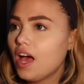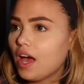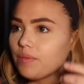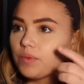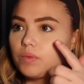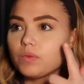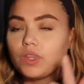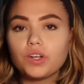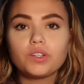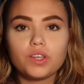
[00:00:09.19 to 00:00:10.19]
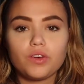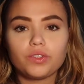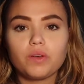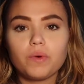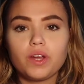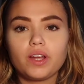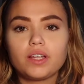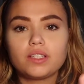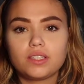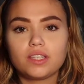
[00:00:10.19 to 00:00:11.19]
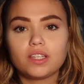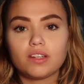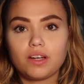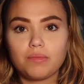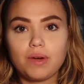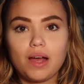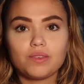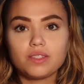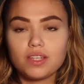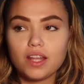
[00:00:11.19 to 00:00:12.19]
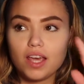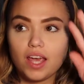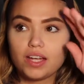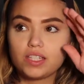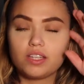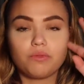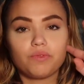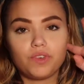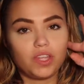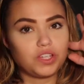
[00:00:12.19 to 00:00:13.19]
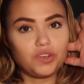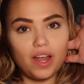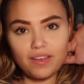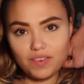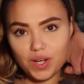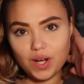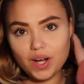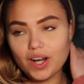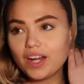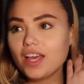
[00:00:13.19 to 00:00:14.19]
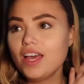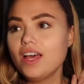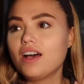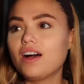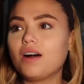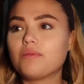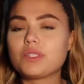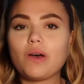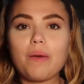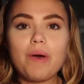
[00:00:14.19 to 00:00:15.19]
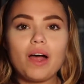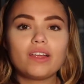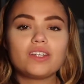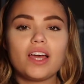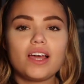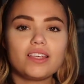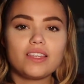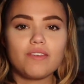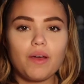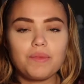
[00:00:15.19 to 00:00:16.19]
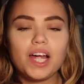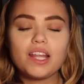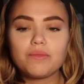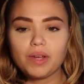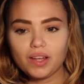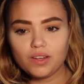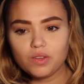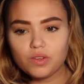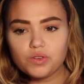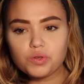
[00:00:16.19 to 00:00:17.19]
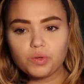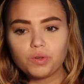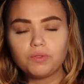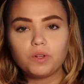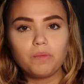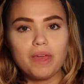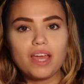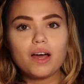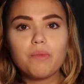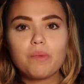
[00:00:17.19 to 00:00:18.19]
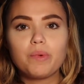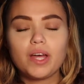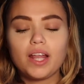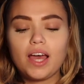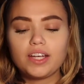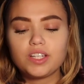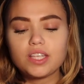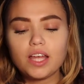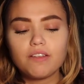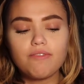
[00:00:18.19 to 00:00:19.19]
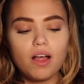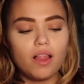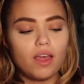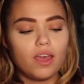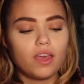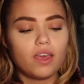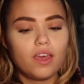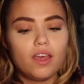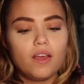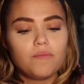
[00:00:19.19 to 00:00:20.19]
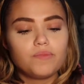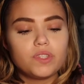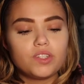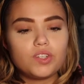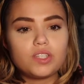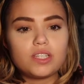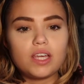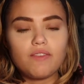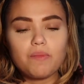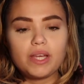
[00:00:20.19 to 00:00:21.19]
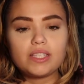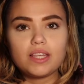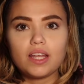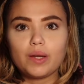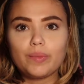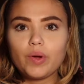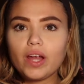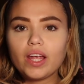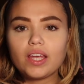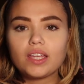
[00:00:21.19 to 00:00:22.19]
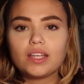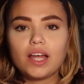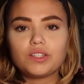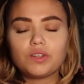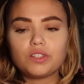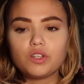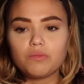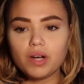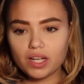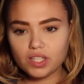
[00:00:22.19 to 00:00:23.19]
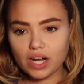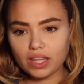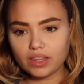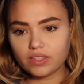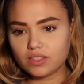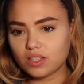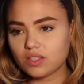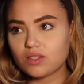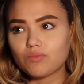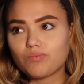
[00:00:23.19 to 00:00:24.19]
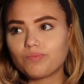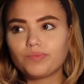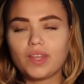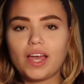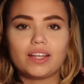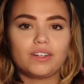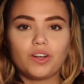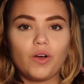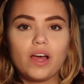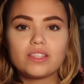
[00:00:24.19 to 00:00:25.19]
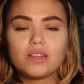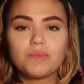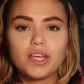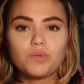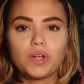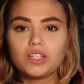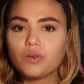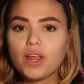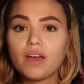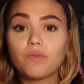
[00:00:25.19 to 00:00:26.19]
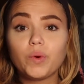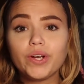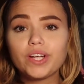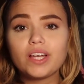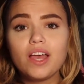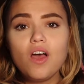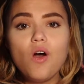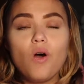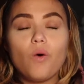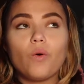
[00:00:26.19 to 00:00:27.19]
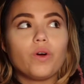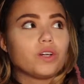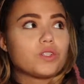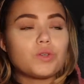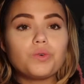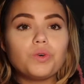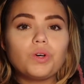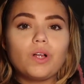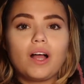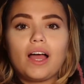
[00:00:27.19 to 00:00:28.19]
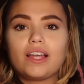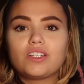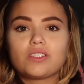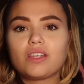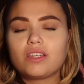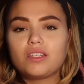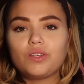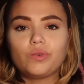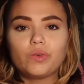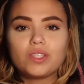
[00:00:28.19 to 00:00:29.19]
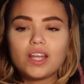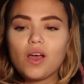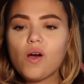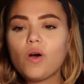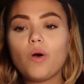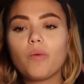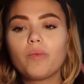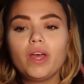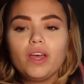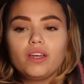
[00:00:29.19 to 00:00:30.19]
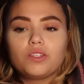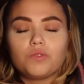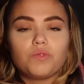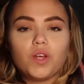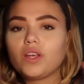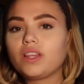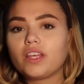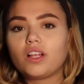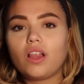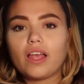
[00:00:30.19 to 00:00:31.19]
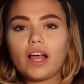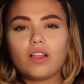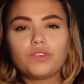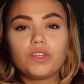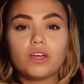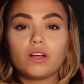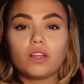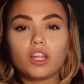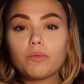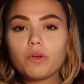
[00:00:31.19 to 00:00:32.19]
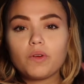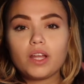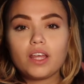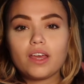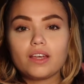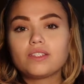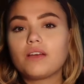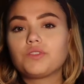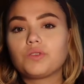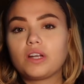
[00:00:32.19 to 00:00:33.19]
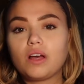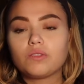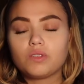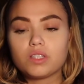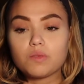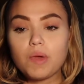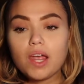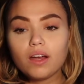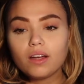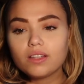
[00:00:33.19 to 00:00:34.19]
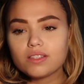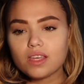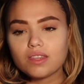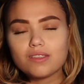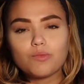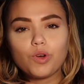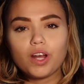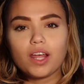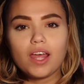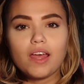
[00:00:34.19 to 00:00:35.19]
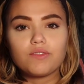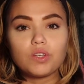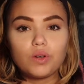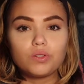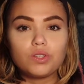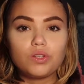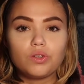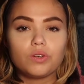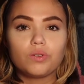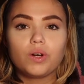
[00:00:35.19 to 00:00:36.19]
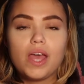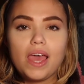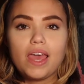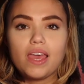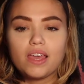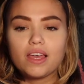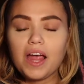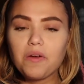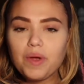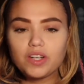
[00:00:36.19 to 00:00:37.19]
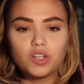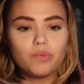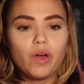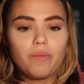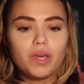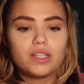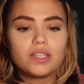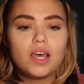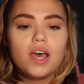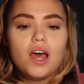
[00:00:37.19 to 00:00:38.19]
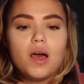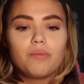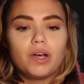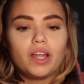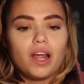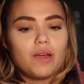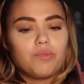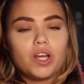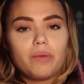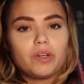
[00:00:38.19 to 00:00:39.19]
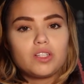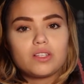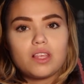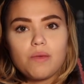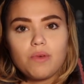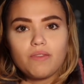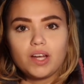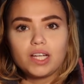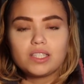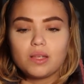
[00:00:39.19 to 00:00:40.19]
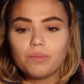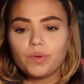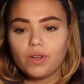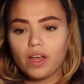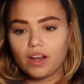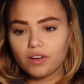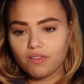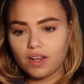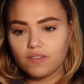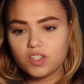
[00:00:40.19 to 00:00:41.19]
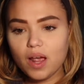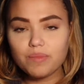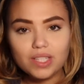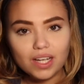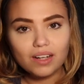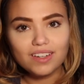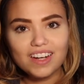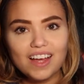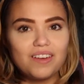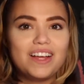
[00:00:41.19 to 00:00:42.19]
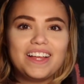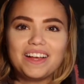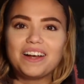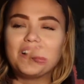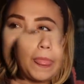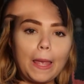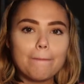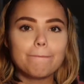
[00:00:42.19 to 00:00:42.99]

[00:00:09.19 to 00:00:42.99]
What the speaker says: I'm literally only wearing concealer and brows today. I just didn't feel like trying very hard, so I apologize if I'm not in my usual full makeup, but I just kind of felt like just giving my skin a break, not doing too much. I don't know, on some days when I don't have work or school, I just like to sit at home, do very little. Like, I'll get a little bit ready in case I have to run out and run some errands. Like this morning I have to go to a chiropractor appointment, but I pretty much just keep it very simple. I don't even have chapstick on right now.